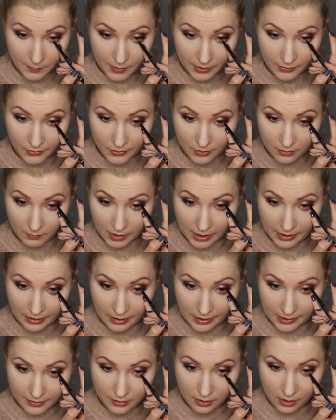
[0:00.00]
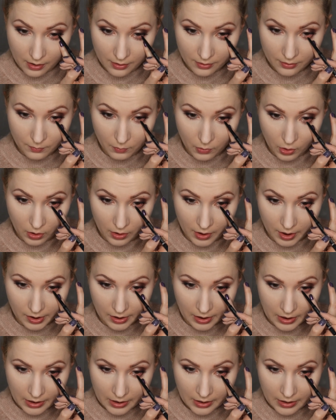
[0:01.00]
because my eyes are
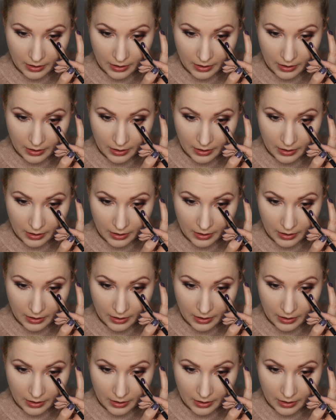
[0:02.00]
smaller